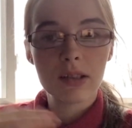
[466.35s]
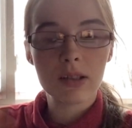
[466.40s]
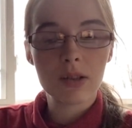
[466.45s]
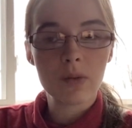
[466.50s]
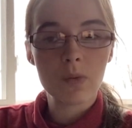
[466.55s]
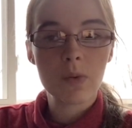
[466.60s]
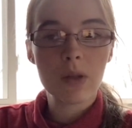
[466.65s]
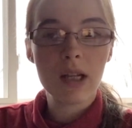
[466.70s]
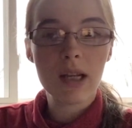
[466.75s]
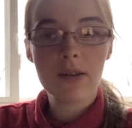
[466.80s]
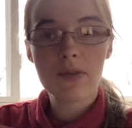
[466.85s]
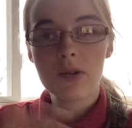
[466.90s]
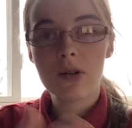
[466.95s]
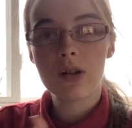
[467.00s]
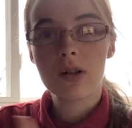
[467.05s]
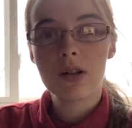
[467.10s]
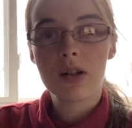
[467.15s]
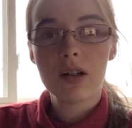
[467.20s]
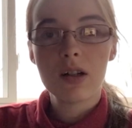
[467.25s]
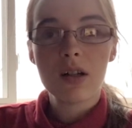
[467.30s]
or
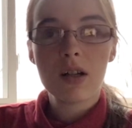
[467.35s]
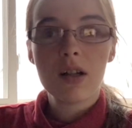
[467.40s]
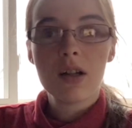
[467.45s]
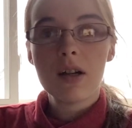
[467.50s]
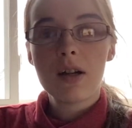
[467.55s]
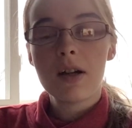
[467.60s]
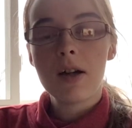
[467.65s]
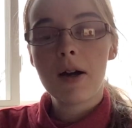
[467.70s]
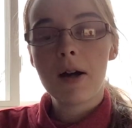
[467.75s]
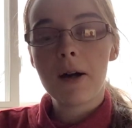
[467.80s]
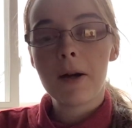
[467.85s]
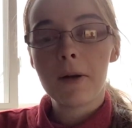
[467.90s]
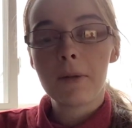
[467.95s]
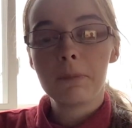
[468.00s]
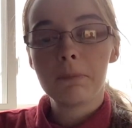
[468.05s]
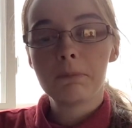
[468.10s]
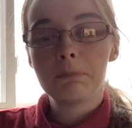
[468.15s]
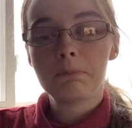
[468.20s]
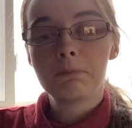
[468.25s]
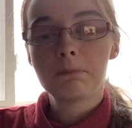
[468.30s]
whatever.
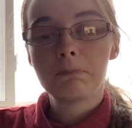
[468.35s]
And